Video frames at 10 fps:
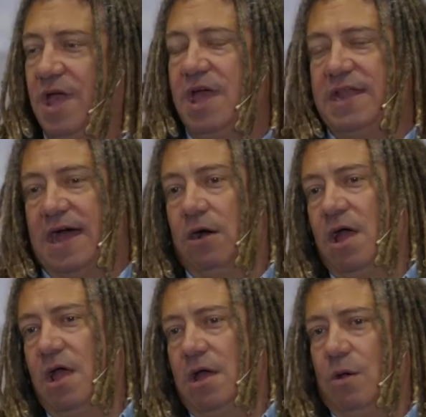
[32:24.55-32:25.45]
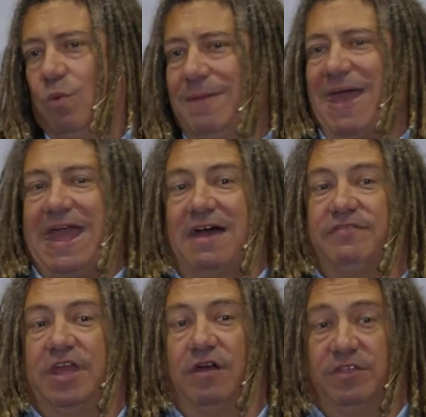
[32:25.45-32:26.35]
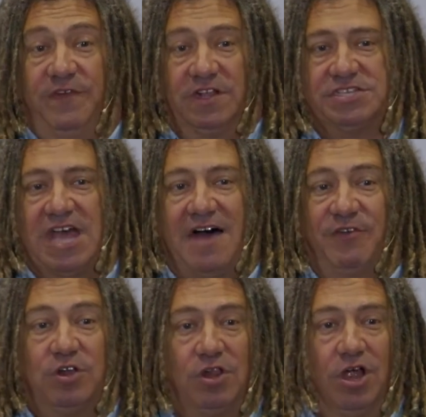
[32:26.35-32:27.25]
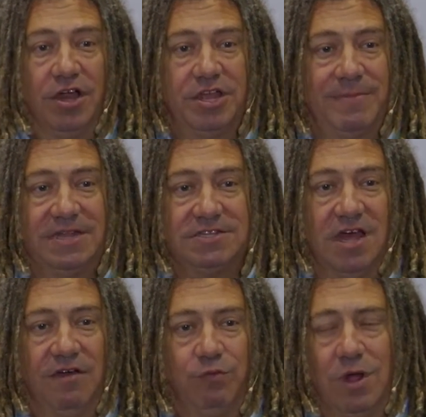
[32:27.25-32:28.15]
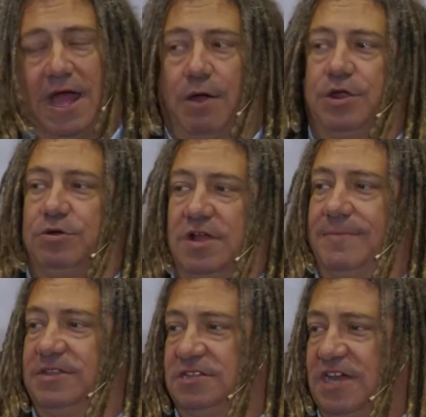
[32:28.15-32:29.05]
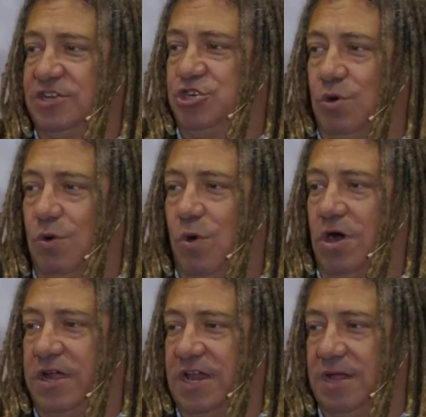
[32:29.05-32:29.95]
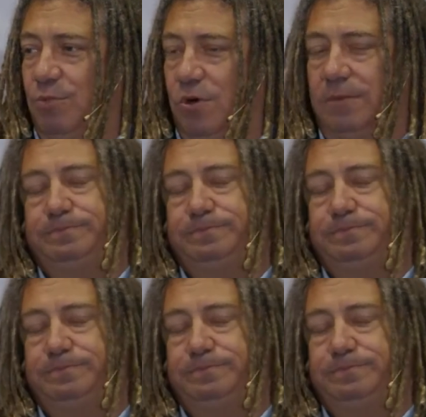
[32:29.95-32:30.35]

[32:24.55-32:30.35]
Now, we may have the philosophical argument of, well, how are you claiming that that's your work anymore?